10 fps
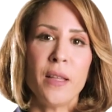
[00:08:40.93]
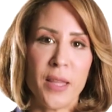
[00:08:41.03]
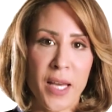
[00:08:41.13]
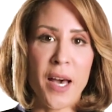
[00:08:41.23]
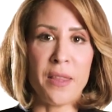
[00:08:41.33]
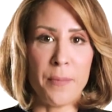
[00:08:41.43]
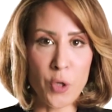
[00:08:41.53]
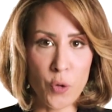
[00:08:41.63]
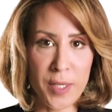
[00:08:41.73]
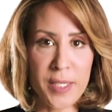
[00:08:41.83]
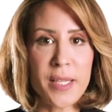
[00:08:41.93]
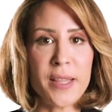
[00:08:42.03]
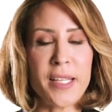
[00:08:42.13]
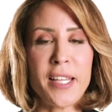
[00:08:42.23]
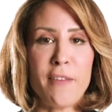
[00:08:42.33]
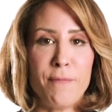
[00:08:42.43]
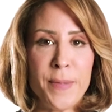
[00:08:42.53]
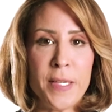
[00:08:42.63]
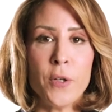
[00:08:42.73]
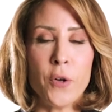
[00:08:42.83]
the other metrics that have
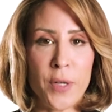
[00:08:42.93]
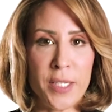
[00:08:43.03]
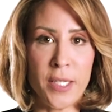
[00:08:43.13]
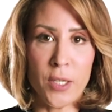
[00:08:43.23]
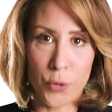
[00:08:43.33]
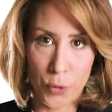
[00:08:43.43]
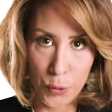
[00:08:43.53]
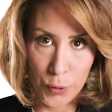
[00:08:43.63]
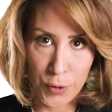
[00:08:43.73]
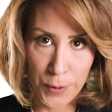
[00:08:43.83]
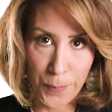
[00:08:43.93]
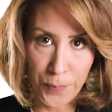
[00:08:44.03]
been already introduced.